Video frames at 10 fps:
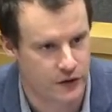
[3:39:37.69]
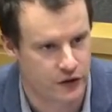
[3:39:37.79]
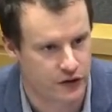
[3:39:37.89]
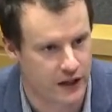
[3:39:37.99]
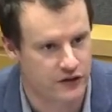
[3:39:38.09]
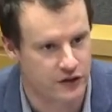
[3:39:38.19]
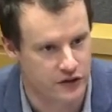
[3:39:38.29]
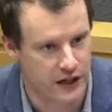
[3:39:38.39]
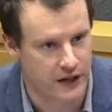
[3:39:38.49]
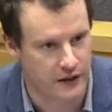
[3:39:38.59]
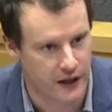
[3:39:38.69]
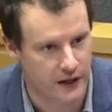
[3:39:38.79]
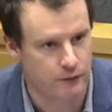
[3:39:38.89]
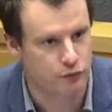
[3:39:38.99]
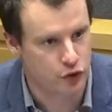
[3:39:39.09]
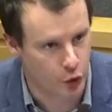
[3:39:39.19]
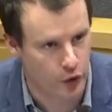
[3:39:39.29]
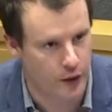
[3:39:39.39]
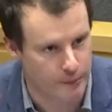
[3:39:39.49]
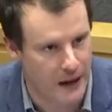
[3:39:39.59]
Council just gets to say the
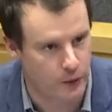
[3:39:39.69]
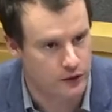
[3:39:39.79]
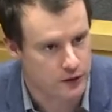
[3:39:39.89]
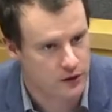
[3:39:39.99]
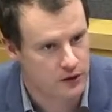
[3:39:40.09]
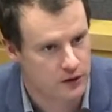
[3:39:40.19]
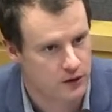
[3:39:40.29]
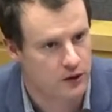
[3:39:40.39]
total amount.